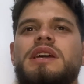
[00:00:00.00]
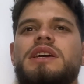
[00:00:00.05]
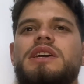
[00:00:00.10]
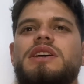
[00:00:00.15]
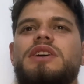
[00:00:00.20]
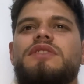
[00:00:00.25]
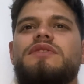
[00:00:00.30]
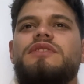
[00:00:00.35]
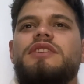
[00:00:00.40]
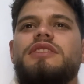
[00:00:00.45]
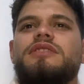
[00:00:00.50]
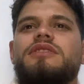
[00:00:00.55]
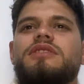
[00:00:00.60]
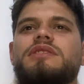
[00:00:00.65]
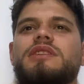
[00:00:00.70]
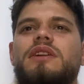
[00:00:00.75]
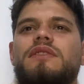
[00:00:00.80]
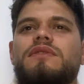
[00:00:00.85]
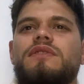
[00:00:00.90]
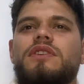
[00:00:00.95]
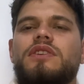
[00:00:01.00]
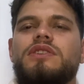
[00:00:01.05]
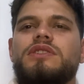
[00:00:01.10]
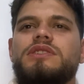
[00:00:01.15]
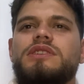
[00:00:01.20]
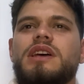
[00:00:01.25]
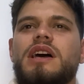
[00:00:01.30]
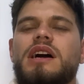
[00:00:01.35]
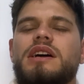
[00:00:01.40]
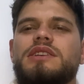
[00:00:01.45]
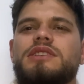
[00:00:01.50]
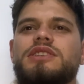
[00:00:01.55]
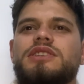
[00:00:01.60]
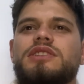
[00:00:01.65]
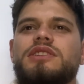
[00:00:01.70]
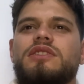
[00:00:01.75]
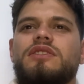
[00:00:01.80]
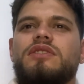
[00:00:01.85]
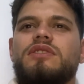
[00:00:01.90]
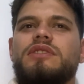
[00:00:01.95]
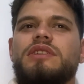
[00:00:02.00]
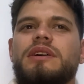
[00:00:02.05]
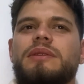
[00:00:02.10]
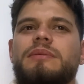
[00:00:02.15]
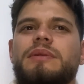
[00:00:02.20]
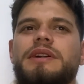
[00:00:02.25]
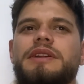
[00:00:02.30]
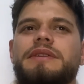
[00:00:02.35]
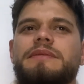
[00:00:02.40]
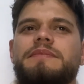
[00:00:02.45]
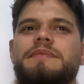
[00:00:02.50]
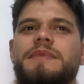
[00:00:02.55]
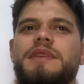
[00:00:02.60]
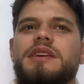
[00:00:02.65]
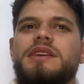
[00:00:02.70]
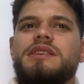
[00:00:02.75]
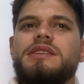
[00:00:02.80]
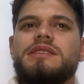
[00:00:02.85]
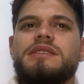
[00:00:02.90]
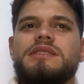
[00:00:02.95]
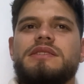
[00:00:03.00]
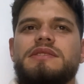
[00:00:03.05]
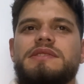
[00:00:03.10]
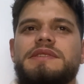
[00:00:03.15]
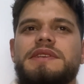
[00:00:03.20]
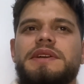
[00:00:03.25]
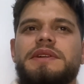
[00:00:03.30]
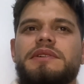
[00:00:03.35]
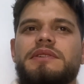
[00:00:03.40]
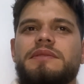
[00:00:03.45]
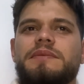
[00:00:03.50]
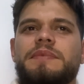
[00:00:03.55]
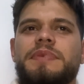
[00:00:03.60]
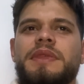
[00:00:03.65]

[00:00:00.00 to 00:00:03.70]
If the total force action on a body is 0,